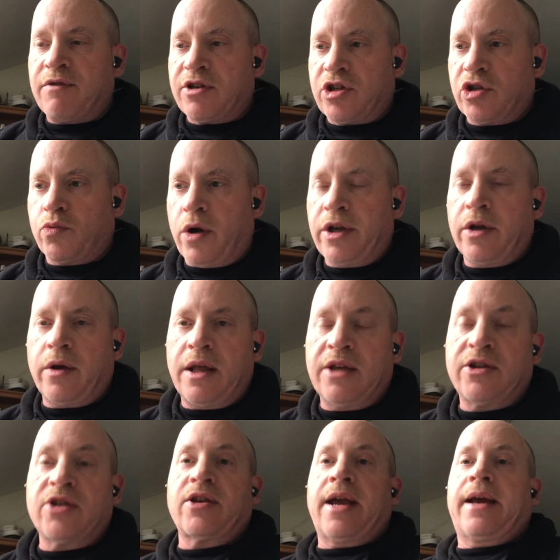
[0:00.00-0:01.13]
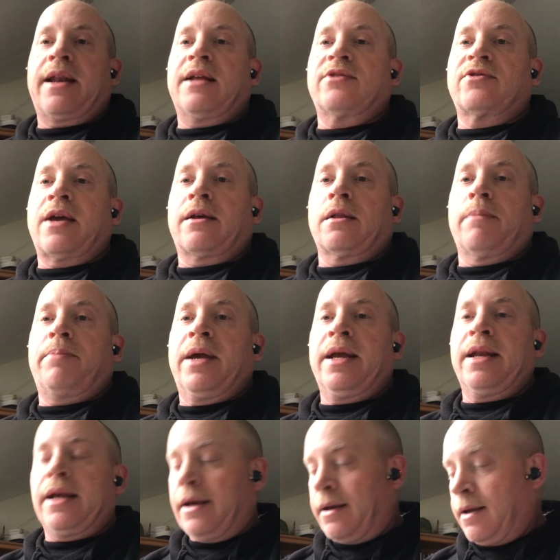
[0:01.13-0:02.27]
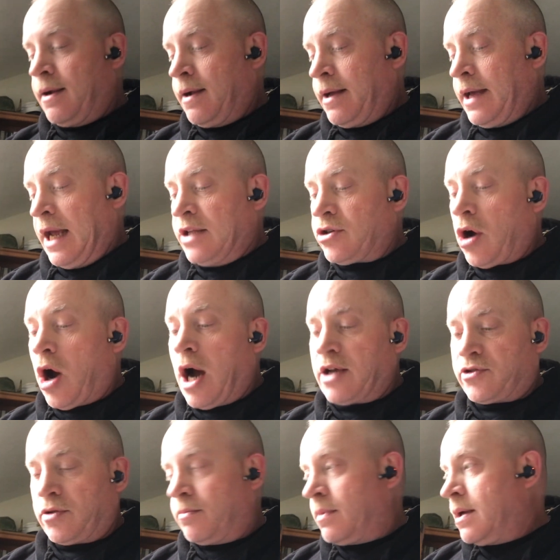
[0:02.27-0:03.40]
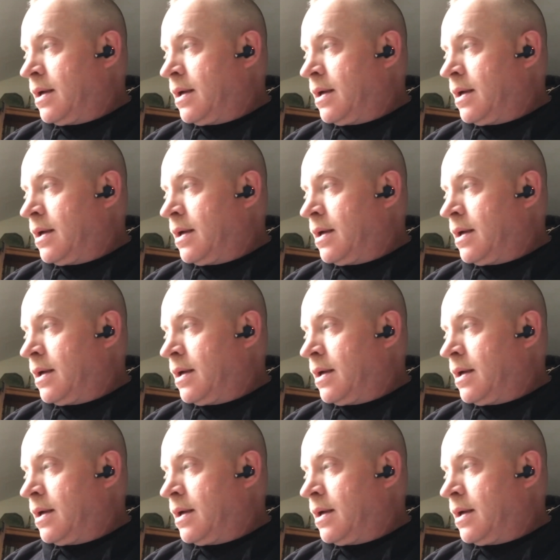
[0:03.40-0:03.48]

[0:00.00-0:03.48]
This is one. You, this is like an encyclopedia. It's awesome.